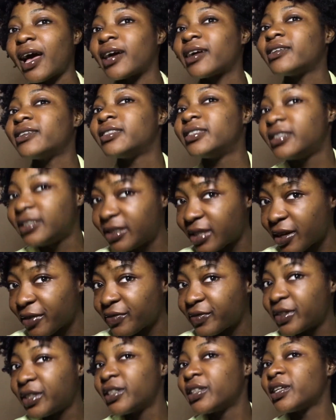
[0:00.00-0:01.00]
could
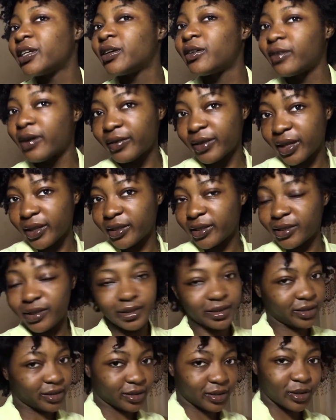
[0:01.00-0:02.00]
definitely go out like
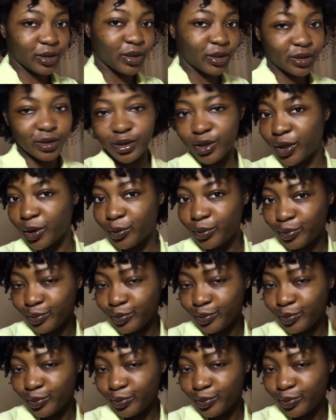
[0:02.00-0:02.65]
this. It's cute.